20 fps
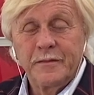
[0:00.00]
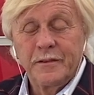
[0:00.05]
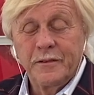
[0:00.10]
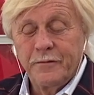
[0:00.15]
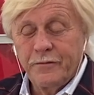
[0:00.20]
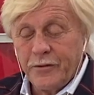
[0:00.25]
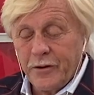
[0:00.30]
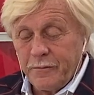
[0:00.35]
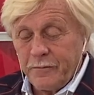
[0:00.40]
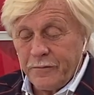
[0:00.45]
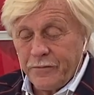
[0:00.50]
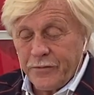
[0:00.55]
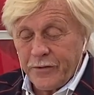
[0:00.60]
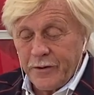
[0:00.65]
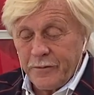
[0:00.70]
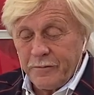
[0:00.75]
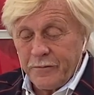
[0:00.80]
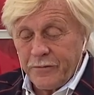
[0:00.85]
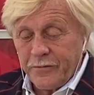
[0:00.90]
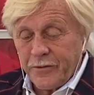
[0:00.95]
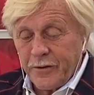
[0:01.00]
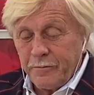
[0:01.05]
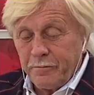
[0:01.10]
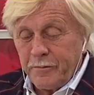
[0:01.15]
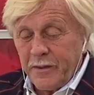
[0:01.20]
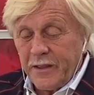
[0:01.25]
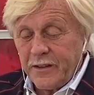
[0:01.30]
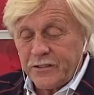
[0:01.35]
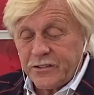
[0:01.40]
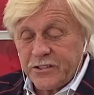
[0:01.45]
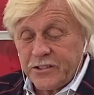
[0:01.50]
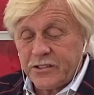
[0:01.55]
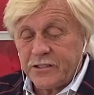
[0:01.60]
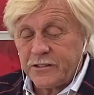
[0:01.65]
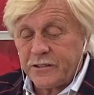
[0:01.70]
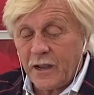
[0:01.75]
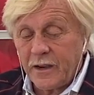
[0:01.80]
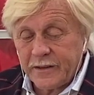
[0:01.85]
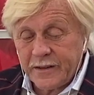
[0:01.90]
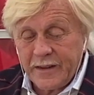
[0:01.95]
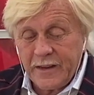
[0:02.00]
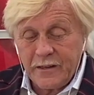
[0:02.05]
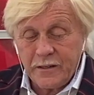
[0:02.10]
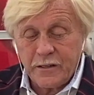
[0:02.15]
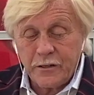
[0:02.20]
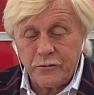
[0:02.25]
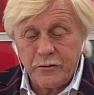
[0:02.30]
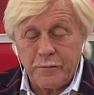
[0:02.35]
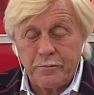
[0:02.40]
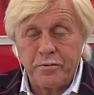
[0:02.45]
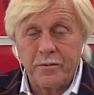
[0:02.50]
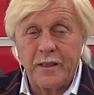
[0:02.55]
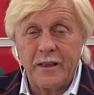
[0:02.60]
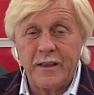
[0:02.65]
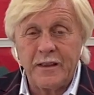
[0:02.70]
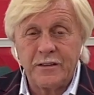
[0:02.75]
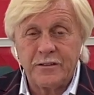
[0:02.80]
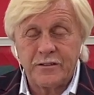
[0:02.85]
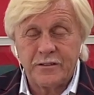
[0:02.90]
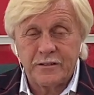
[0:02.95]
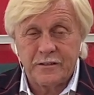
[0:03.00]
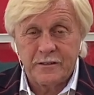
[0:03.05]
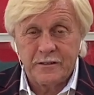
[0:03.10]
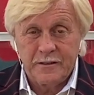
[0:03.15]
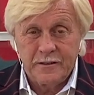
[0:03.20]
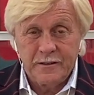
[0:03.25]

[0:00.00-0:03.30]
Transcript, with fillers: from, from, from being stuck into a place